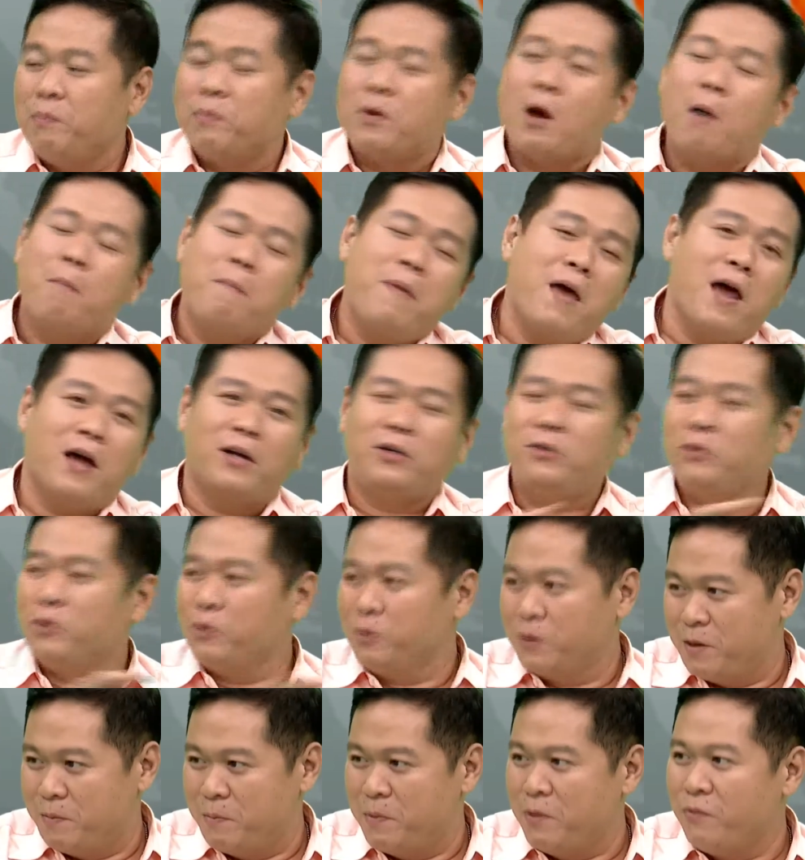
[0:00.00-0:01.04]
compared
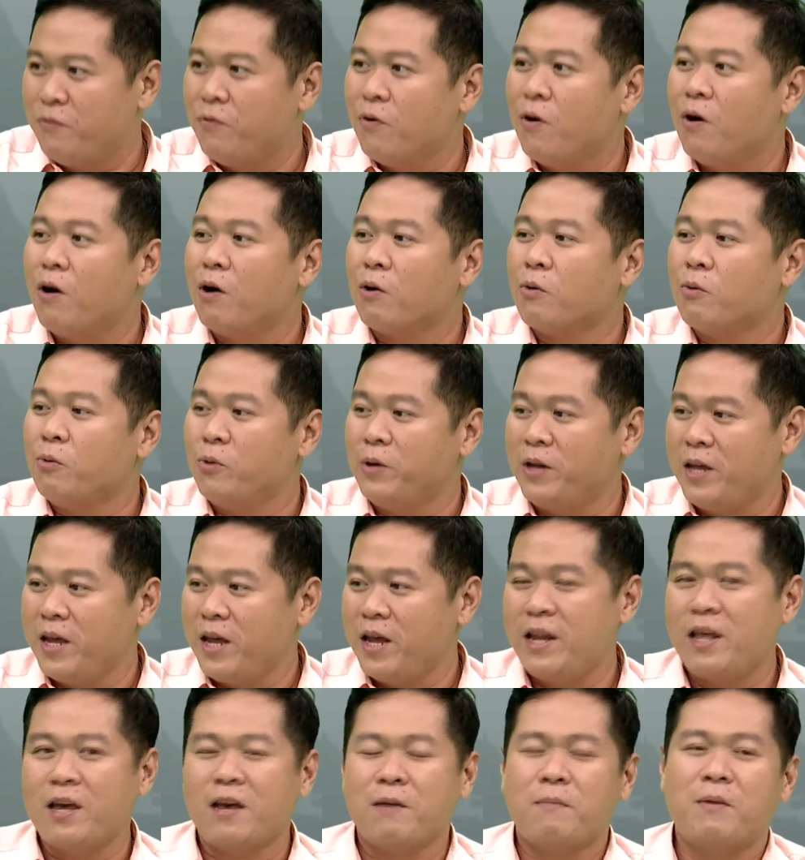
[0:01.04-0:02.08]
to before coup
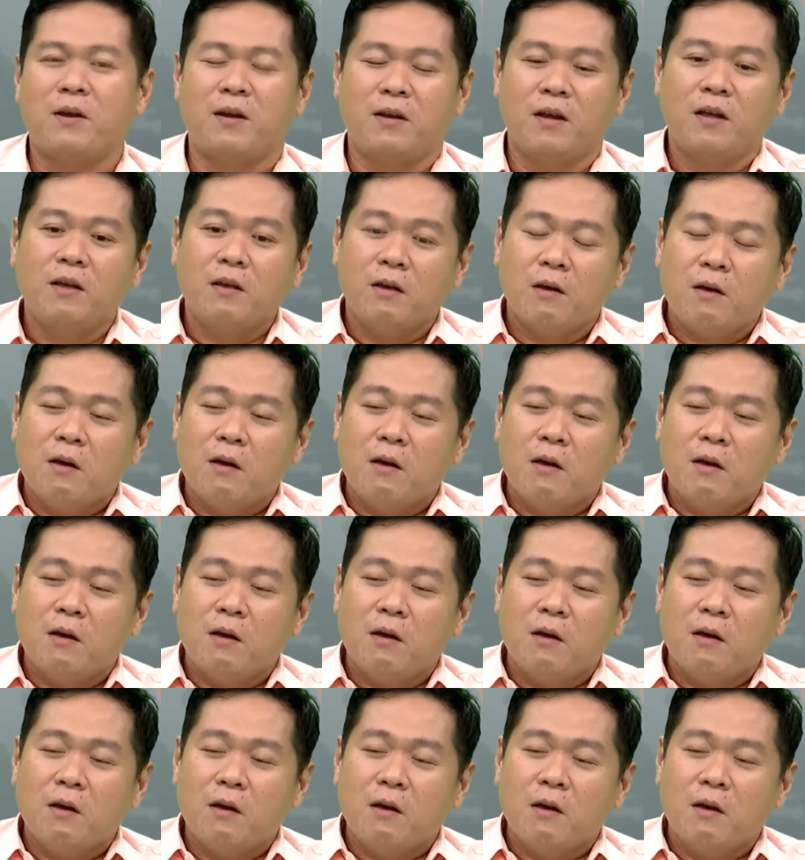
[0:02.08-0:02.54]
d'etat.